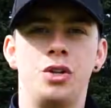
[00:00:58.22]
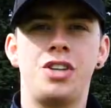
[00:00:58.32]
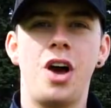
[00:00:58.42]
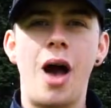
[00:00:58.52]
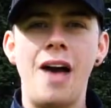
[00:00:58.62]

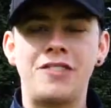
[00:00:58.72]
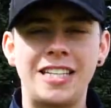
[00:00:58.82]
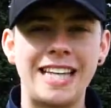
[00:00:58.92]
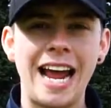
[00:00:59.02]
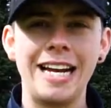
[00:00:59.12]
So I've
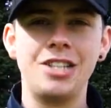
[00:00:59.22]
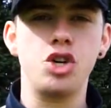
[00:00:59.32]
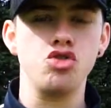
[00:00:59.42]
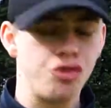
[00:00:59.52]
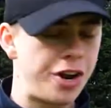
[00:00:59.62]
decided
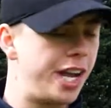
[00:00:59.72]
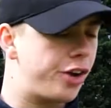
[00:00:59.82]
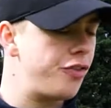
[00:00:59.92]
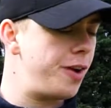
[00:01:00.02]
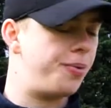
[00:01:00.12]
to
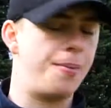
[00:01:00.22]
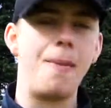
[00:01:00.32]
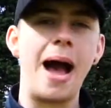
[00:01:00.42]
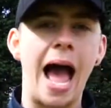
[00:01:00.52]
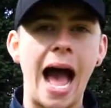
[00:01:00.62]
re-grip
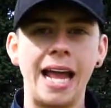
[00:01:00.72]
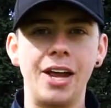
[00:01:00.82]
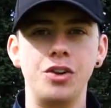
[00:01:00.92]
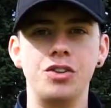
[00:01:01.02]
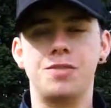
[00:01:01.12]
my
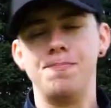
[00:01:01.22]
irons,